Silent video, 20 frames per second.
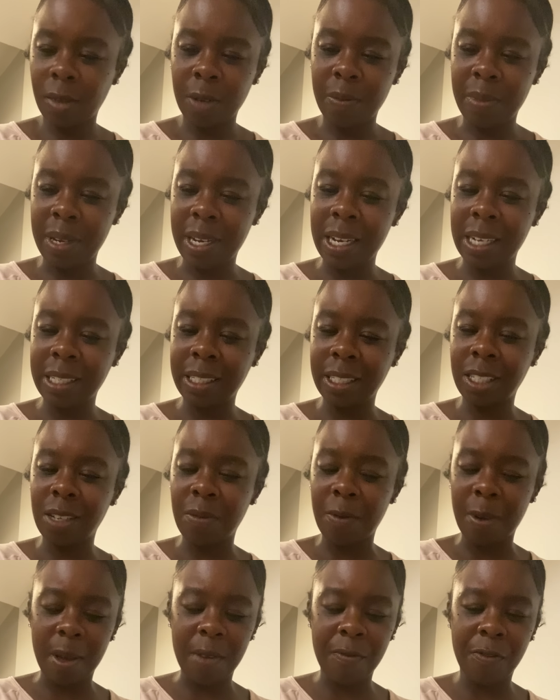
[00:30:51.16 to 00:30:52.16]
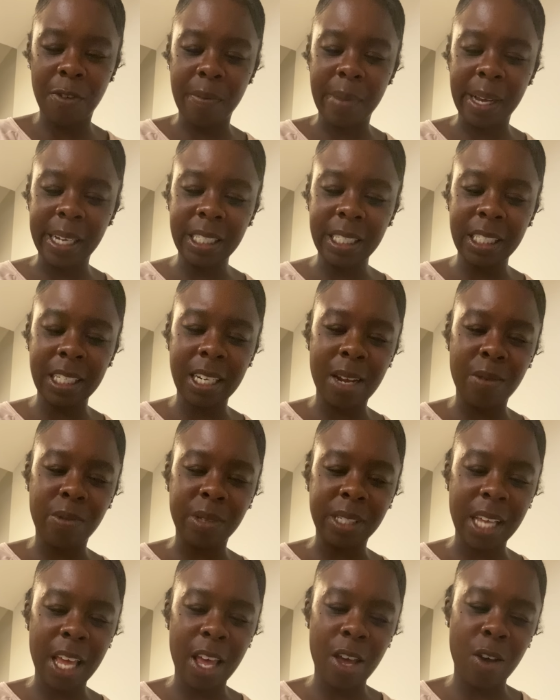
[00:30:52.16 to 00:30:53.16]
because of some information that
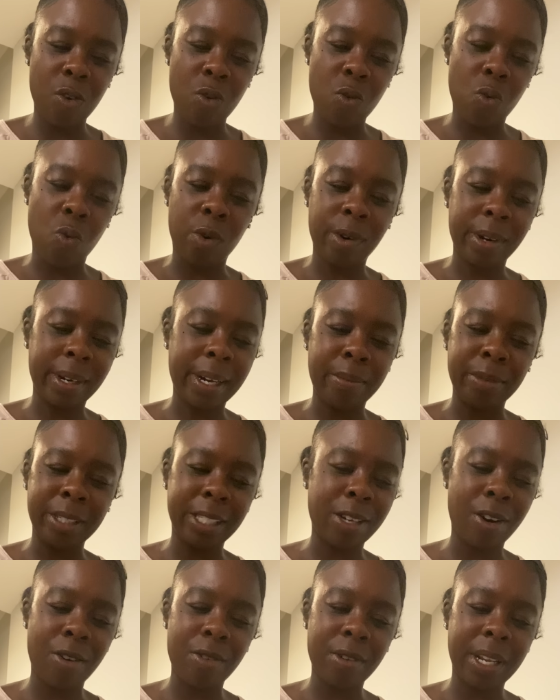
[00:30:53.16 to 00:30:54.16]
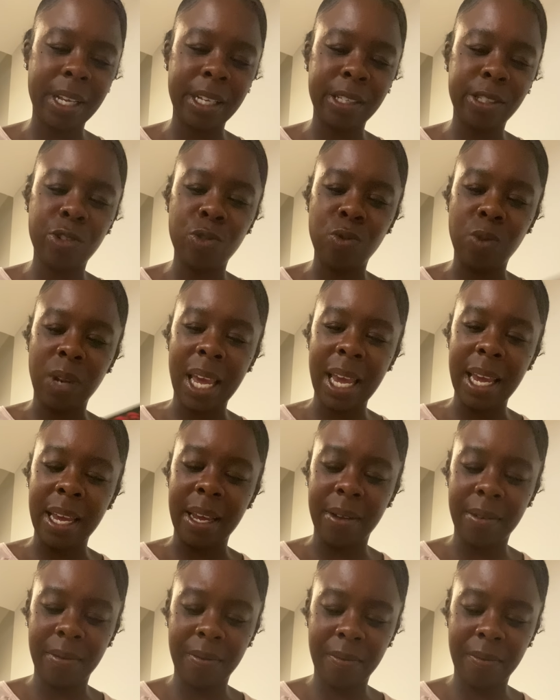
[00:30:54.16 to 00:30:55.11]
was held or that was turned in too late.